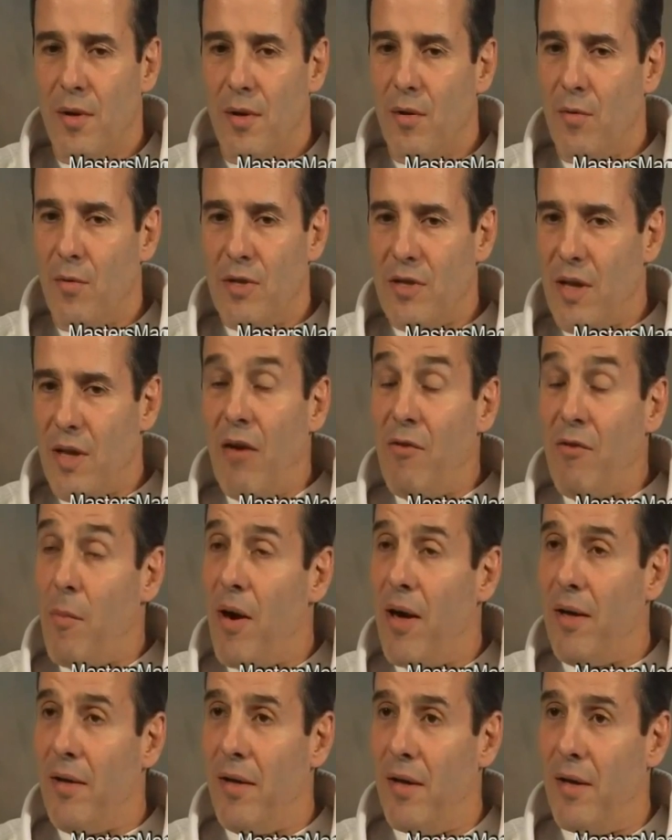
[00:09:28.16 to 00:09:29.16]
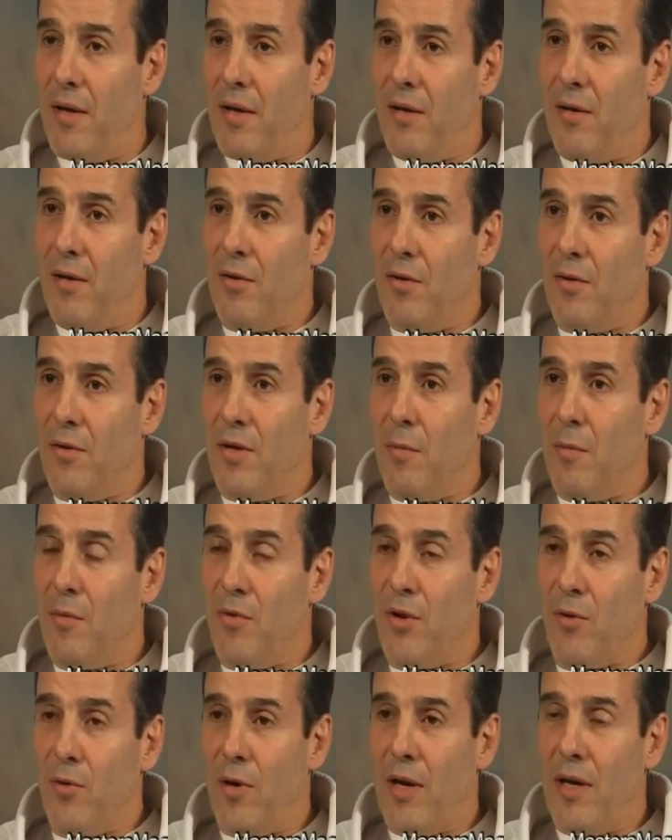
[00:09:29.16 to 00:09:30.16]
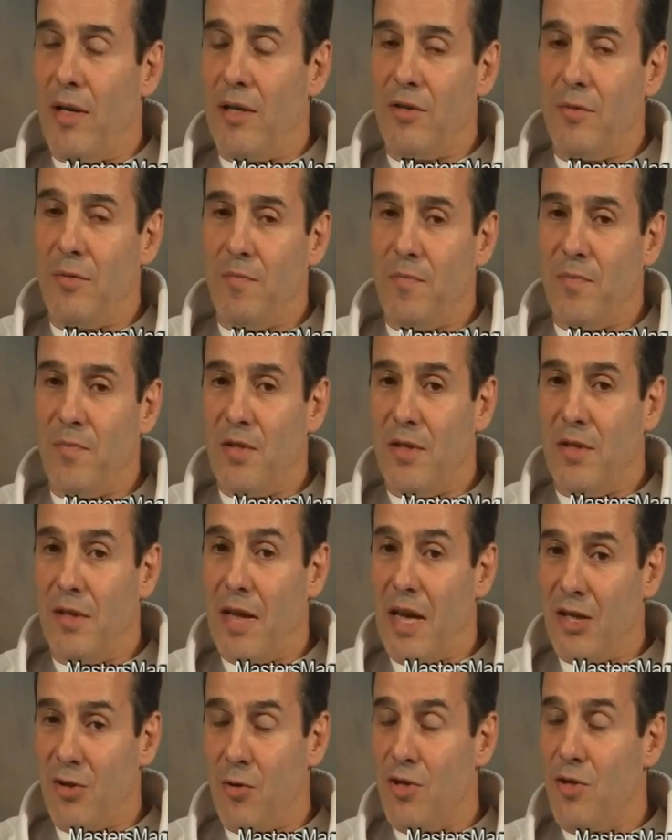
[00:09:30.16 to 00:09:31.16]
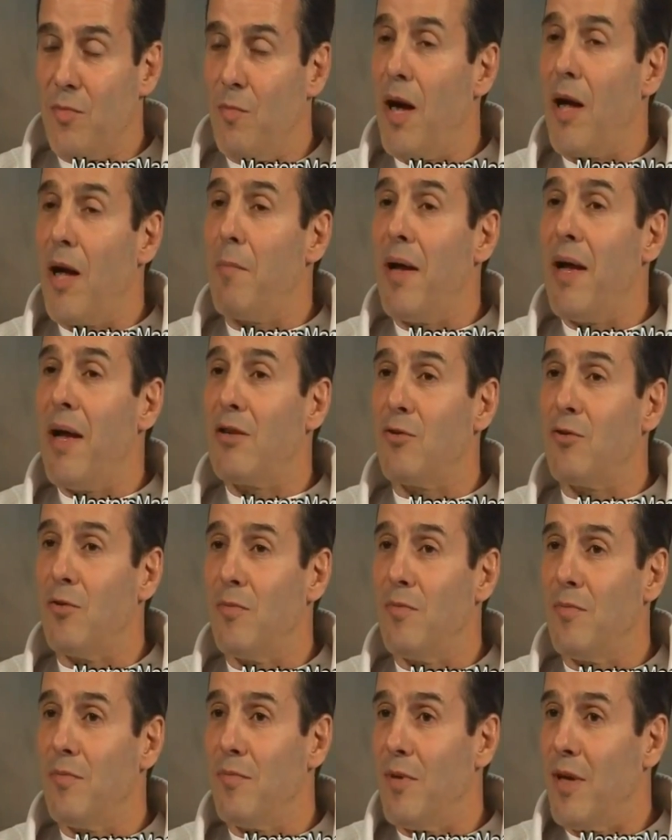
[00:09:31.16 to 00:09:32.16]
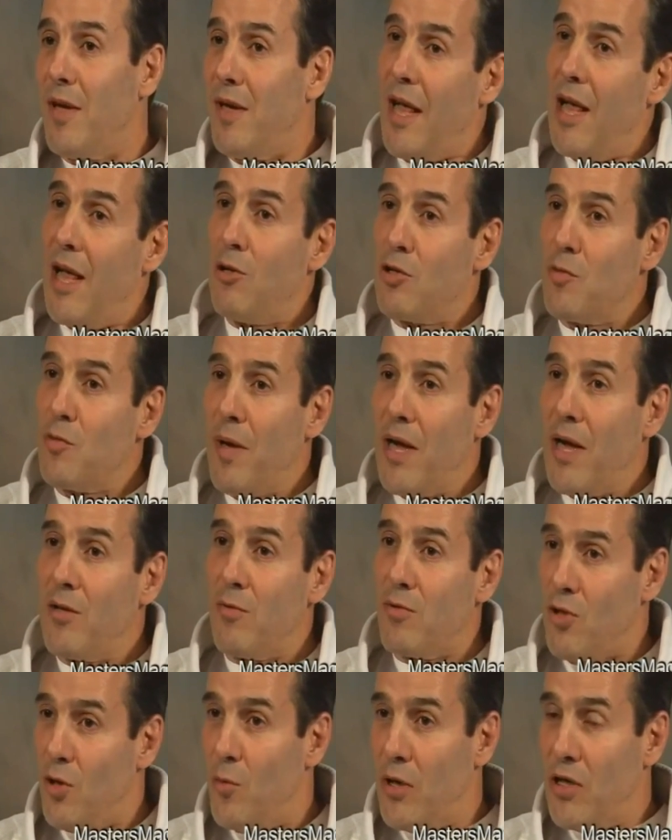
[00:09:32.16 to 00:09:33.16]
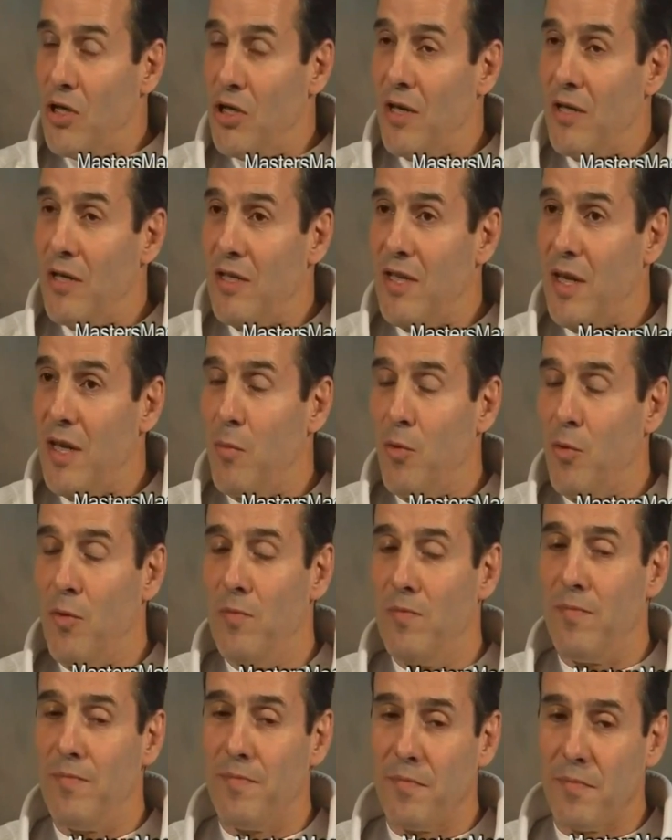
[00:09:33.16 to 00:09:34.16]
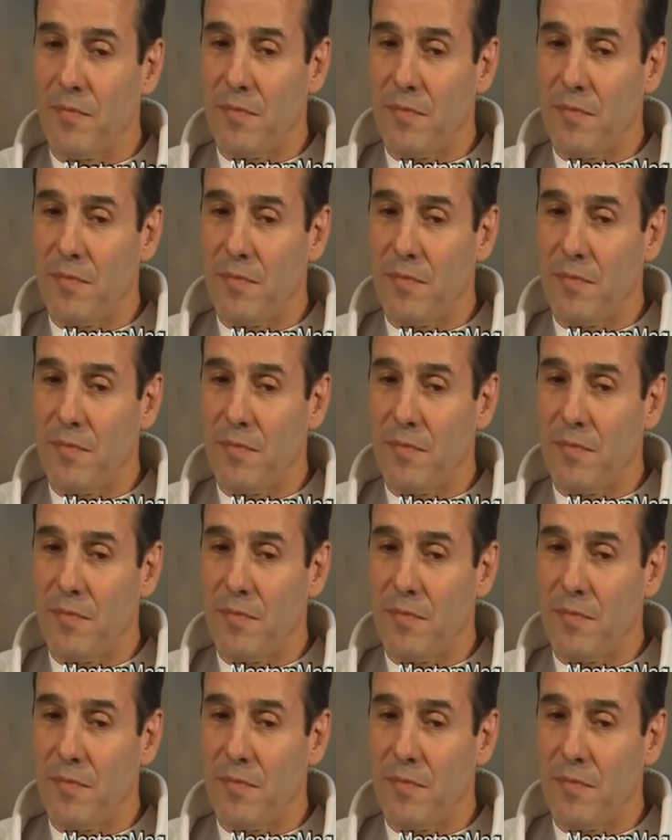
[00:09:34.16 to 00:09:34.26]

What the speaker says: It was everybody there on the garage. And that was my bedroom and Helio's bedroom, so we shared the same room.